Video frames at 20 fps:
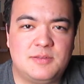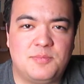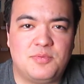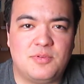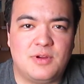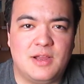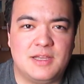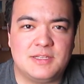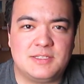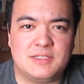a
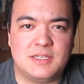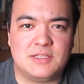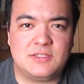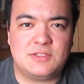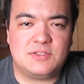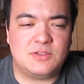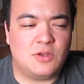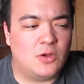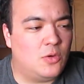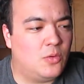process.
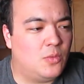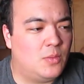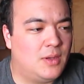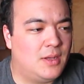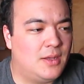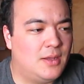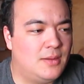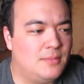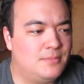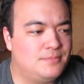
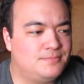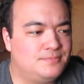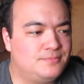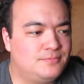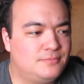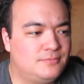So